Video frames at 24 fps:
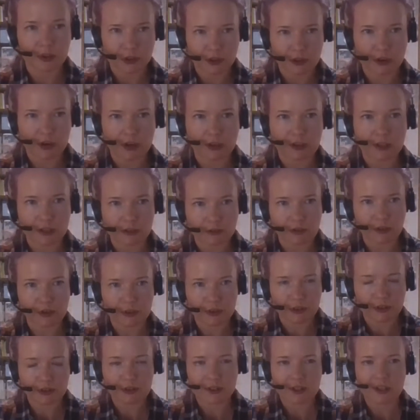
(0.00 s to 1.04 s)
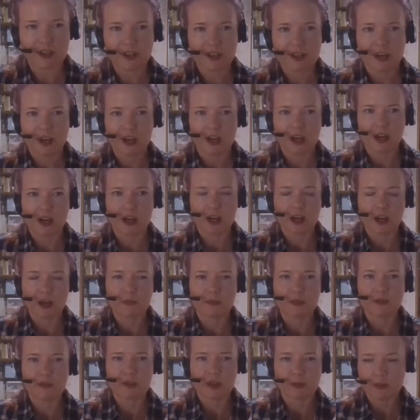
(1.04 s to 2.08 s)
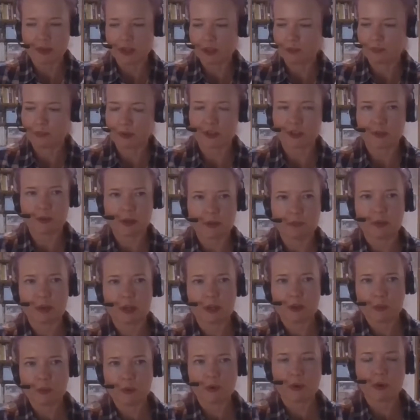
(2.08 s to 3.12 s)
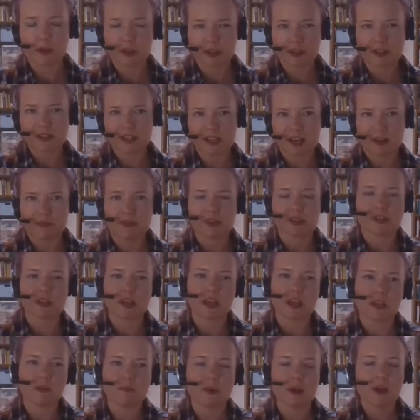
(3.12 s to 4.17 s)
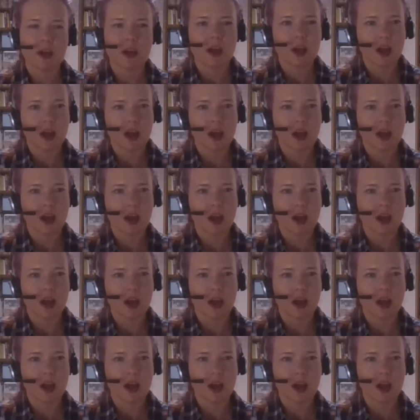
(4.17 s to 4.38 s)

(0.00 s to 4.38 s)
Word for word: that you're trying to recruit. Um, if they meet a bunch of people who all look and sound the same,